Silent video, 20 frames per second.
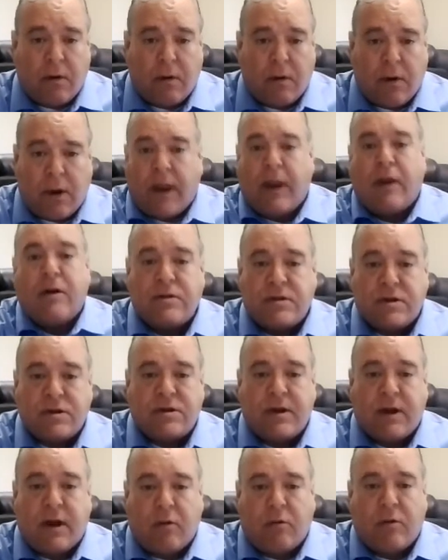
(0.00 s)
here's a
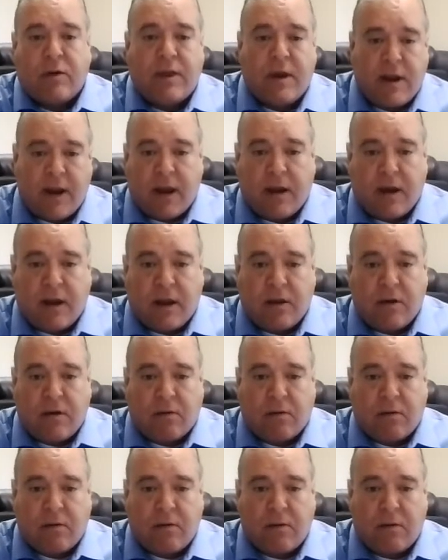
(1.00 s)
sale with an
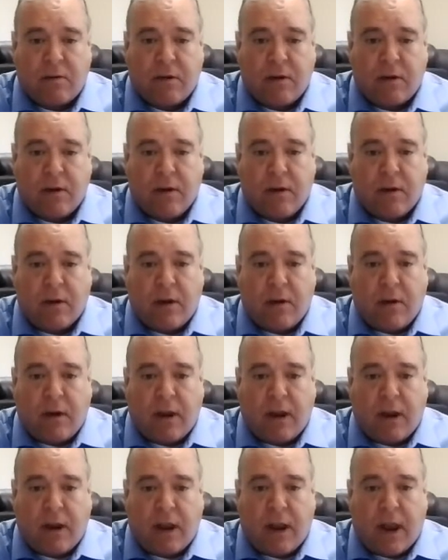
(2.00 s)
ADU.
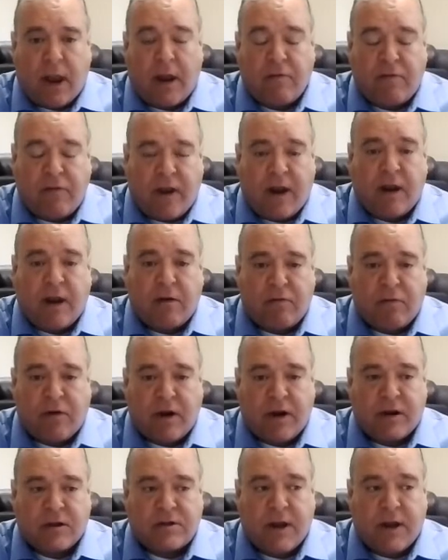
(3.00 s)
And Fannie and
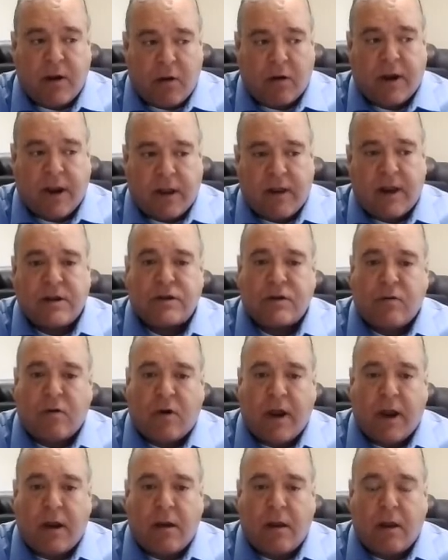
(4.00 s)
Freddie will say, okay, that's
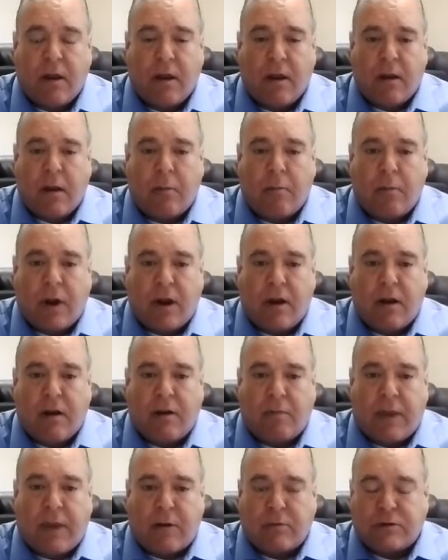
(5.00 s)
great, but
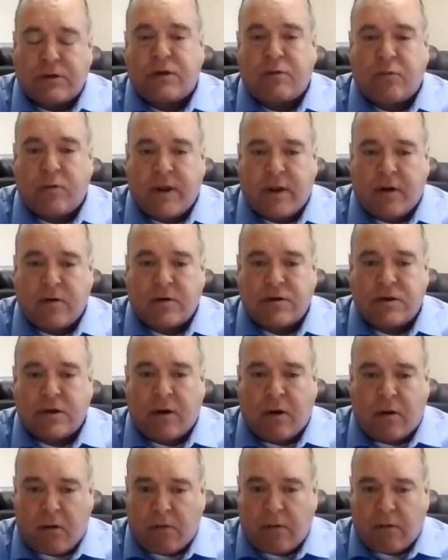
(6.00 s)
that was 3 years
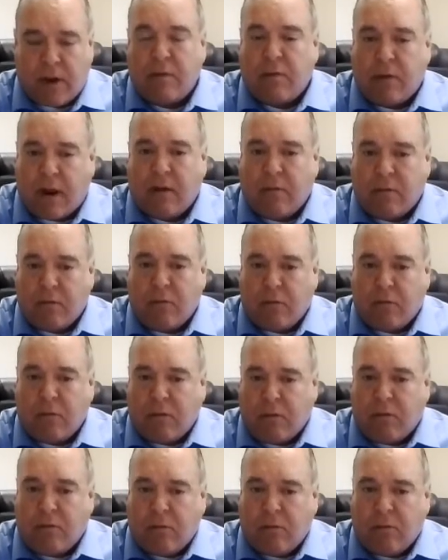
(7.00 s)
ago and
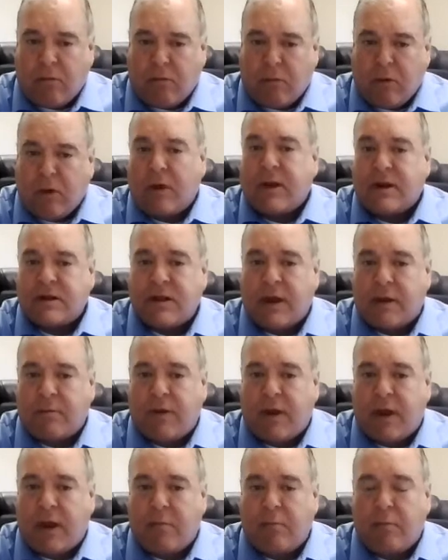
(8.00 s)
we'll accept
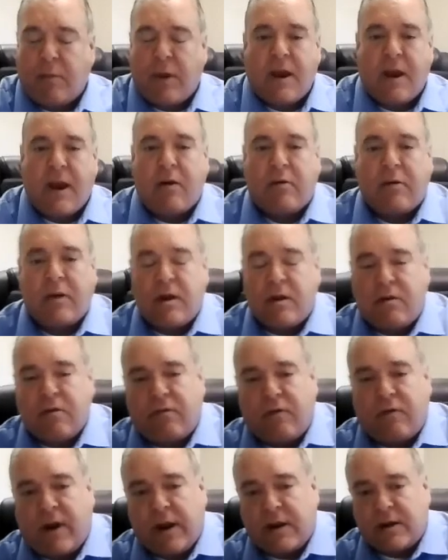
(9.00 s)
that. But now can you
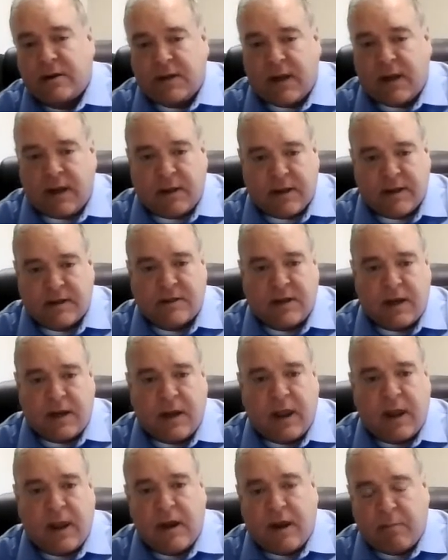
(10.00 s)
find us a listing
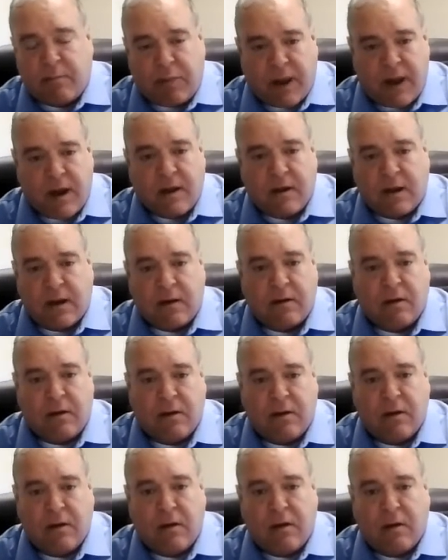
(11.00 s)
and a pending
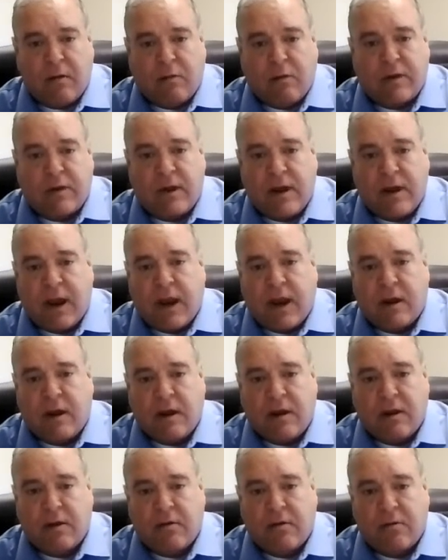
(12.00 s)
with an
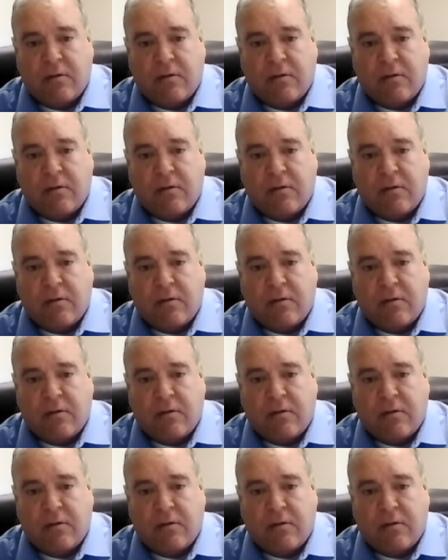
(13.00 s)
ADU?